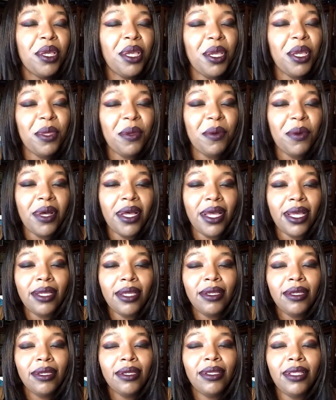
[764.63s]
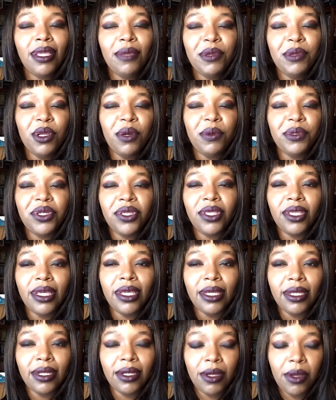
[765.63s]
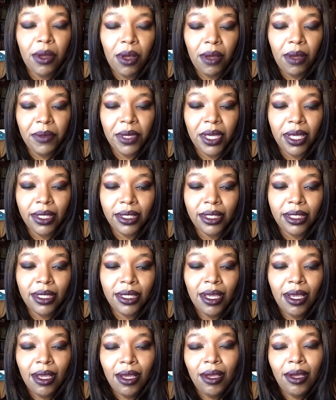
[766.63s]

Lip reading: Either way, let me know what you think in the comments.